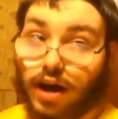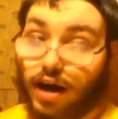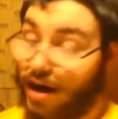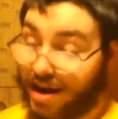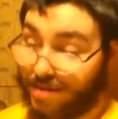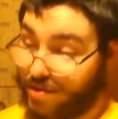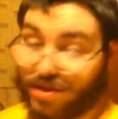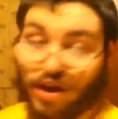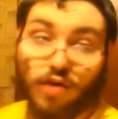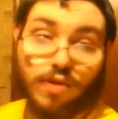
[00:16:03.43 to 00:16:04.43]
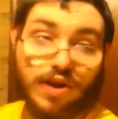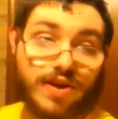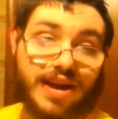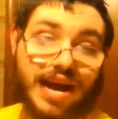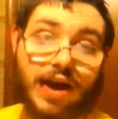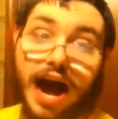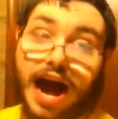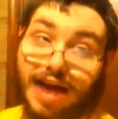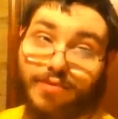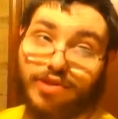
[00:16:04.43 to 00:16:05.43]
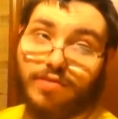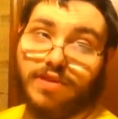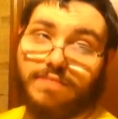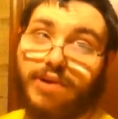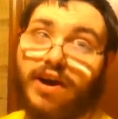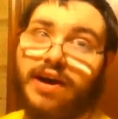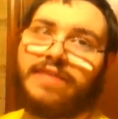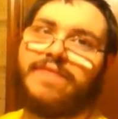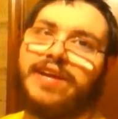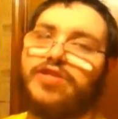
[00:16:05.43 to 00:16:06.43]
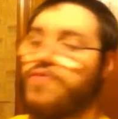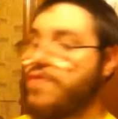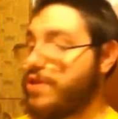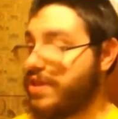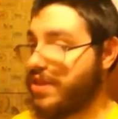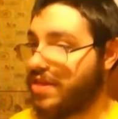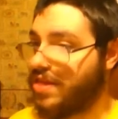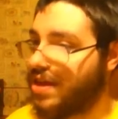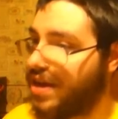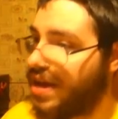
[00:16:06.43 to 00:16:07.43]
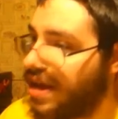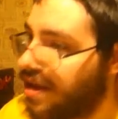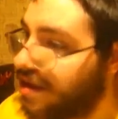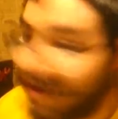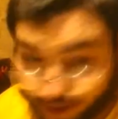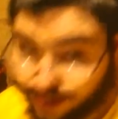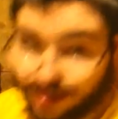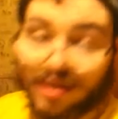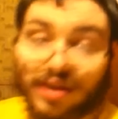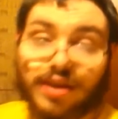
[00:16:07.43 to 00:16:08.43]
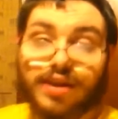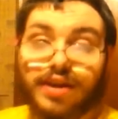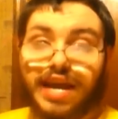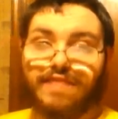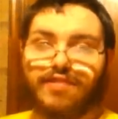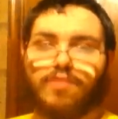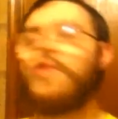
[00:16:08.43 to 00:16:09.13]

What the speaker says: I am so weirded out. I wish there was a pause feature on this thing. If there